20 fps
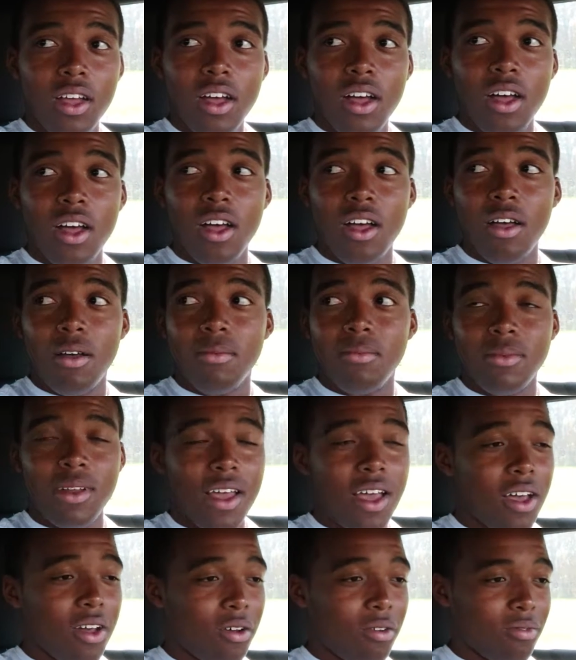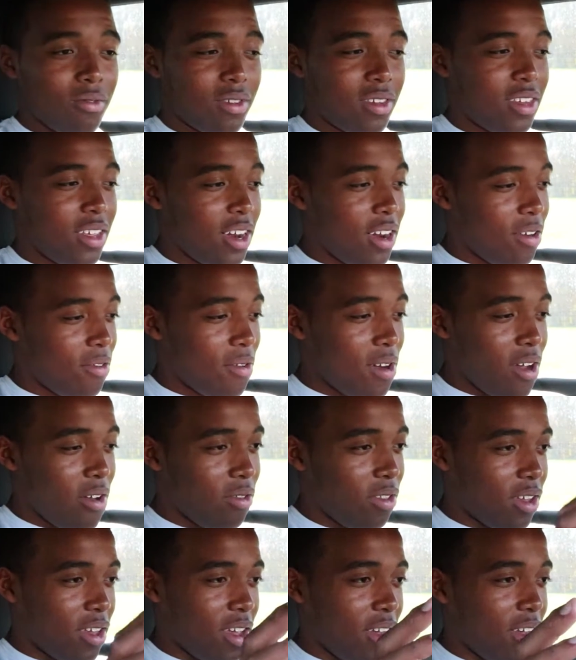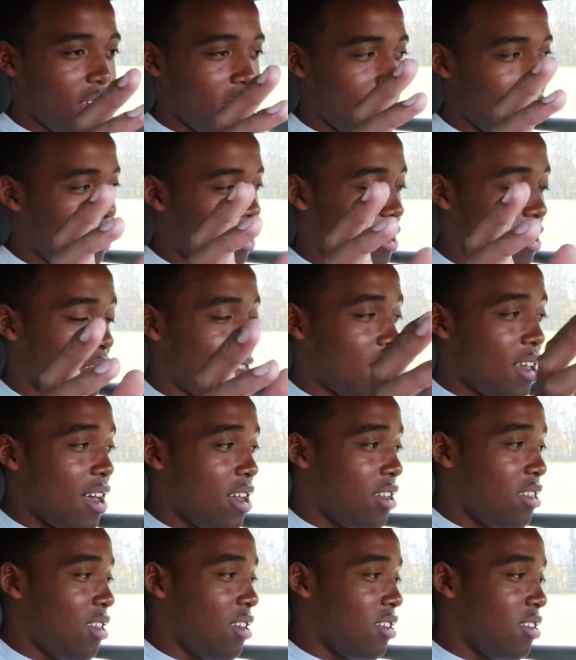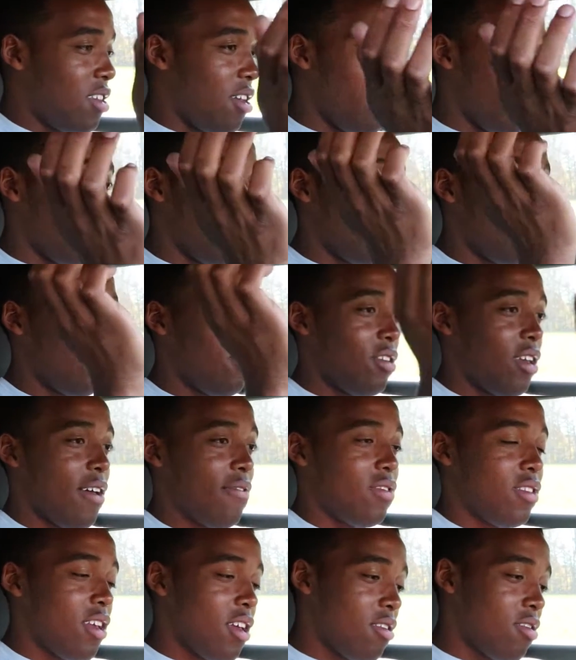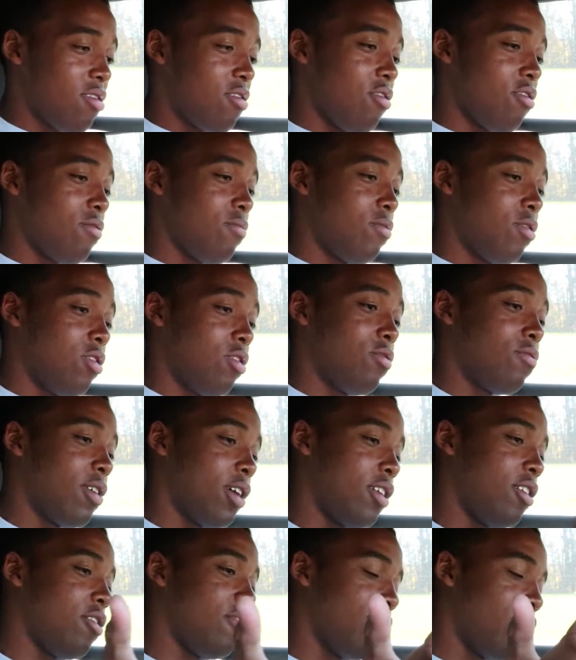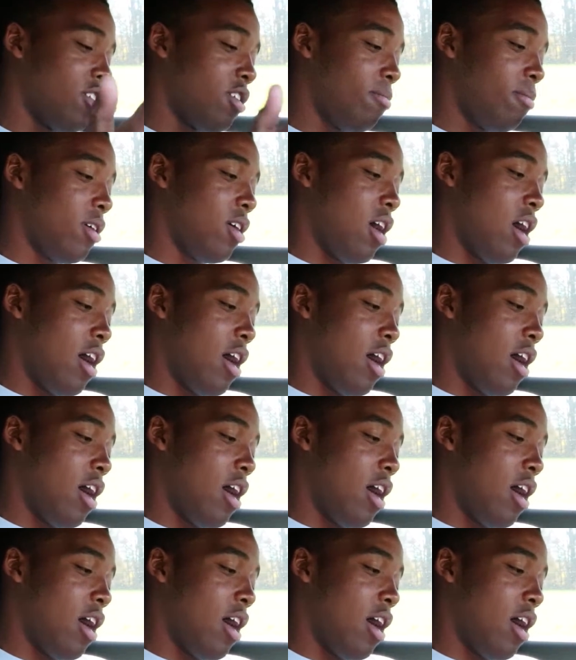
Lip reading: Now, sitting around looking inside of the interior, you have a nice steering wheel right here in front of me,